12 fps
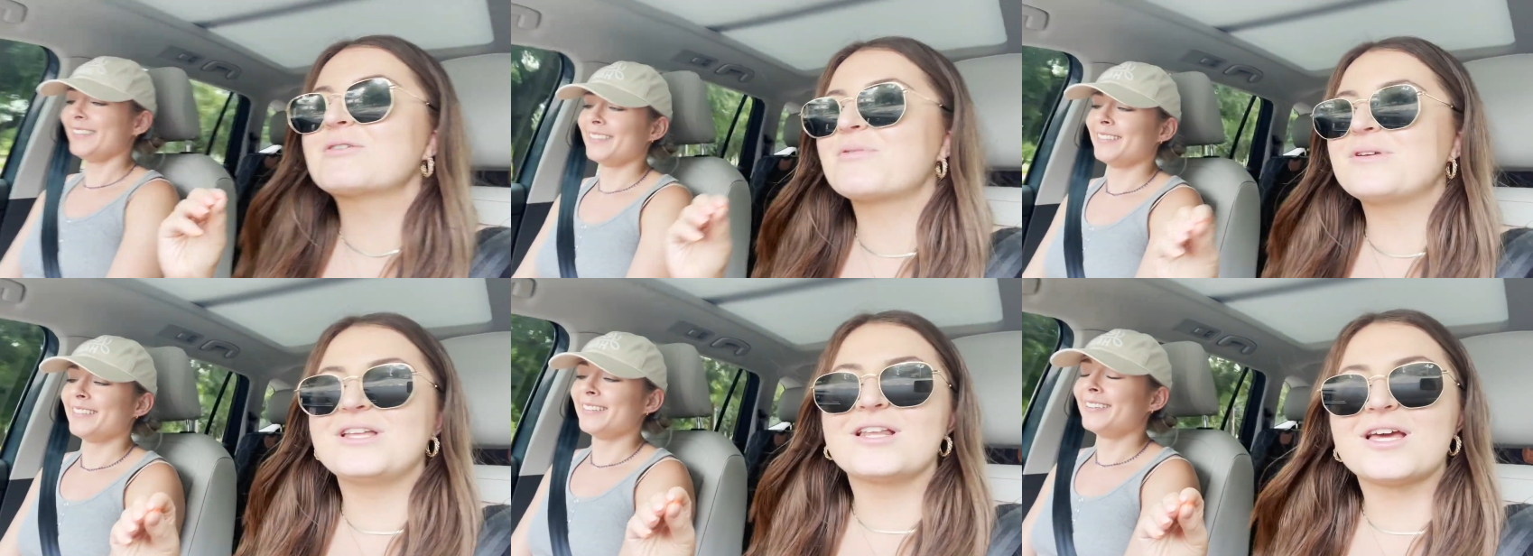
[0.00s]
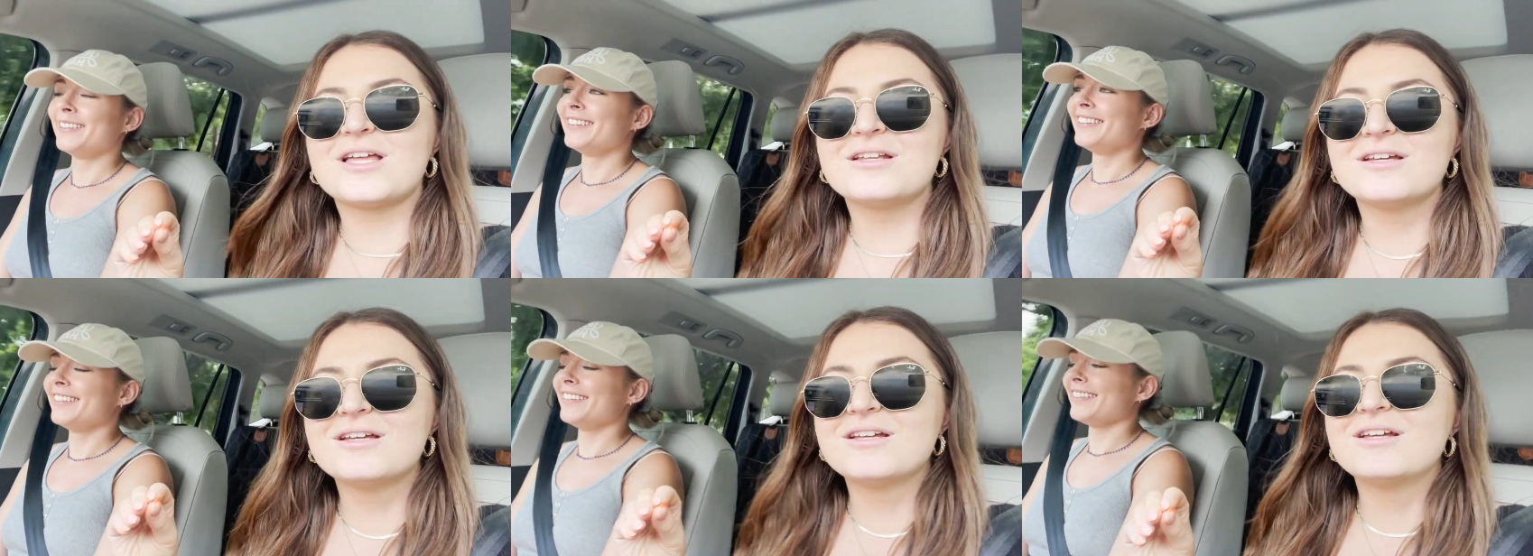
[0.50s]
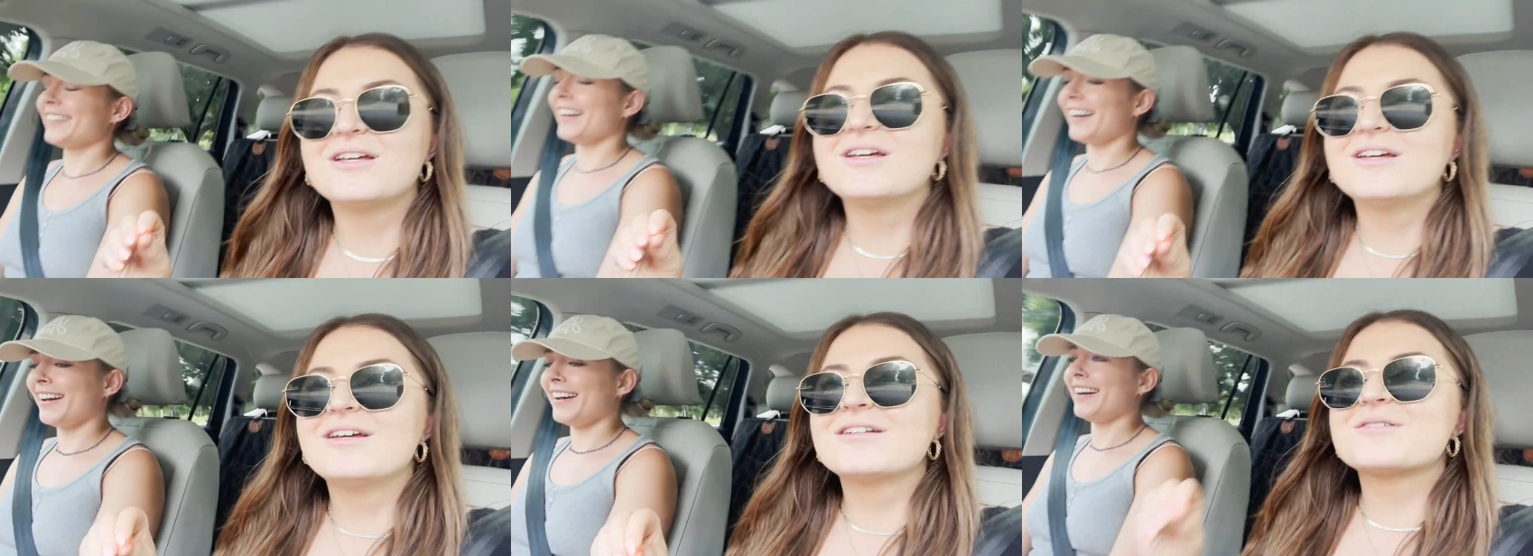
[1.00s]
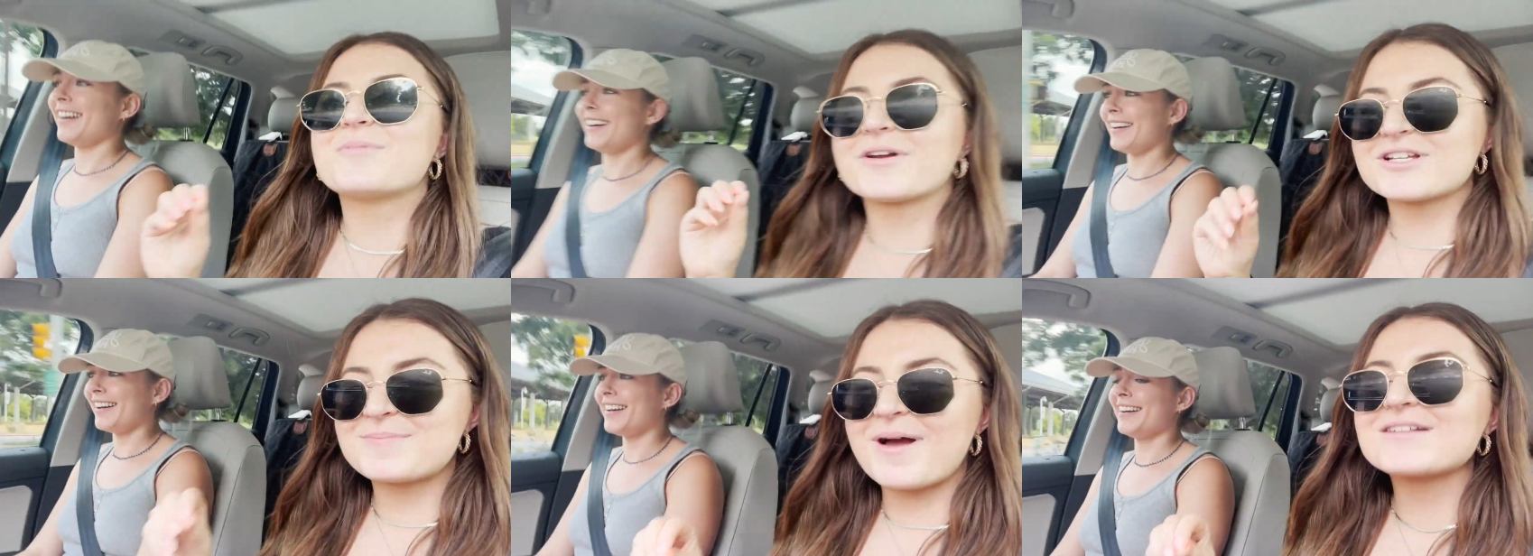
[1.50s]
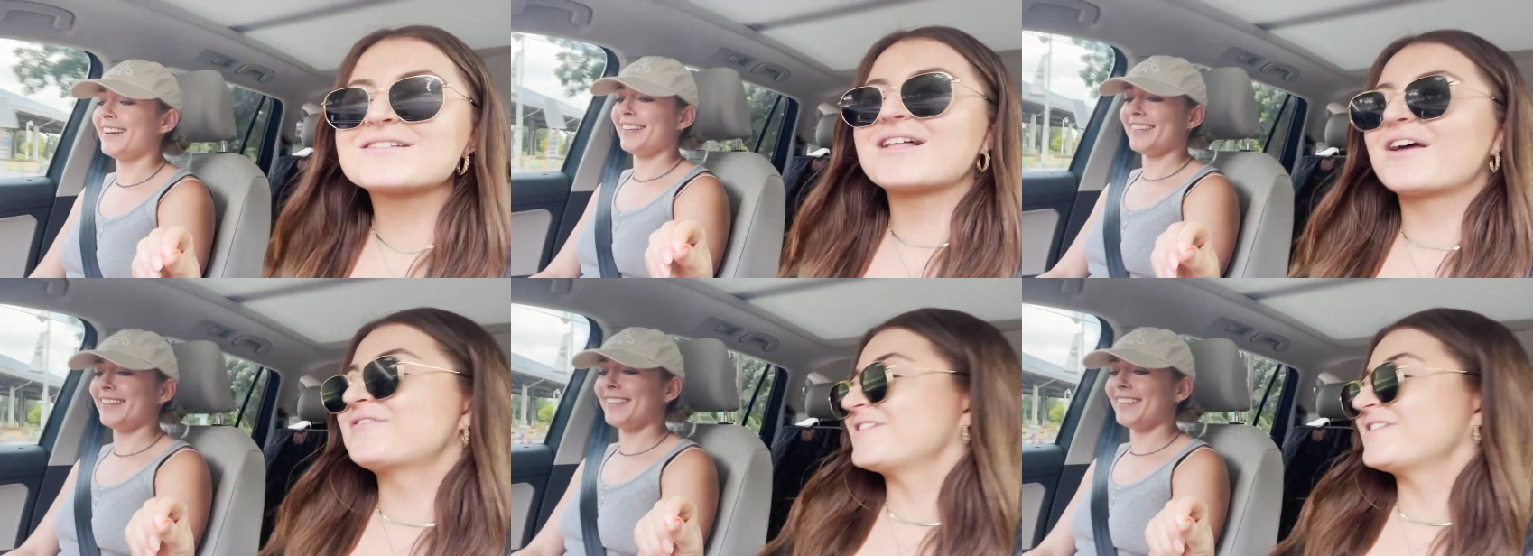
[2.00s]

Speaker 1: what we needed to bring us back to life